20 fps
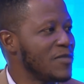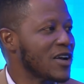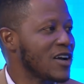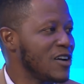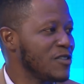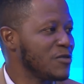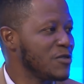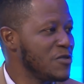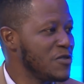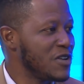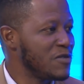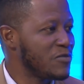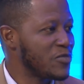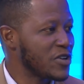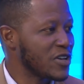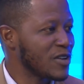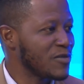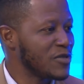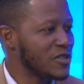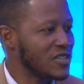Because we're doing
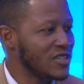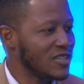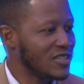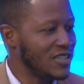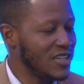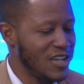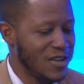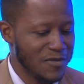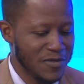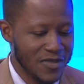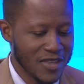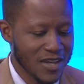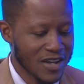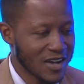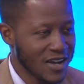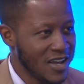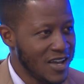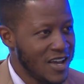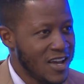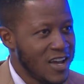pretty much the same
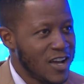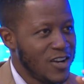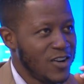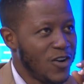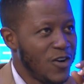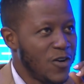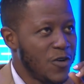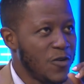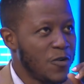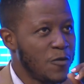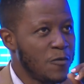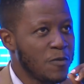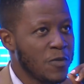thing. Now,